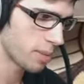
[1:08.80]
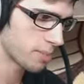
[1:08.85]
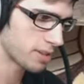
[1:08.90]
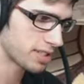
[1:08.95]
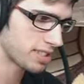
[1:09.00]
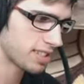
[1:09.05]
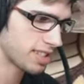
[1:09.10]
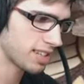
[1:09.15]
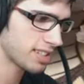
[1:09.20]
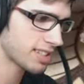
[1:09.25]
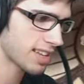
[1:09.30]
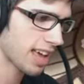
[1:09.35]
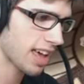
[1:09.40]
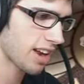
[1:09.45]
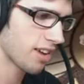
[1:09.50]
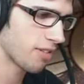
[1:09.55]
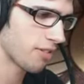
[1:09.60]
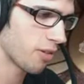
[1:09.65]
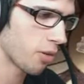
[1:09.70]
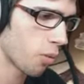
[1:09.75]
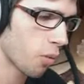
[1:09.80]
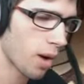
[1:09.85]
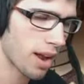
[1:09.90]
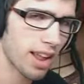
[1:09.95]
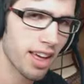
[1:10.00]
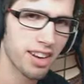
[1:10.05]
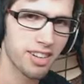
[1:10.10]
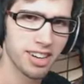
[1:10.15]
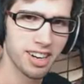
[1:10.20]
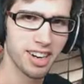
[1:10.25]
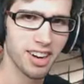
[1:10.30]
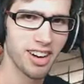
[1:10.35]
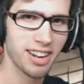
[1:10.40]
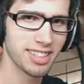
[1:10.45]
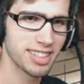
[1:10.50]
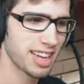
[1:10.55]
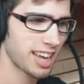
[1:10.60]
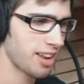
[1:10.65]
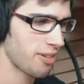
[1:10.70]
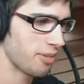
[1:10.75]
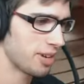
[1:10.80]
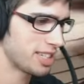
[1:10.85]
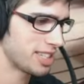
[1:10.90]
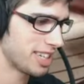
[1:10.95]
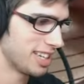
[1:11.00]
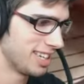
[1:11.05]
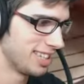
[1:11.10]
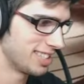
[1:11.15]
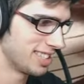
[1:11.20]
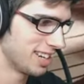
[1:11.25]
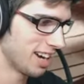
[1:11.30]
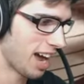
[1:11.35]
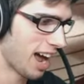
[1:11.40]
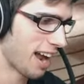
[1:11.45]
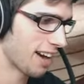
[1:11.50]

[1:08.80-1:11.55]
number 6 out of 119, which isn't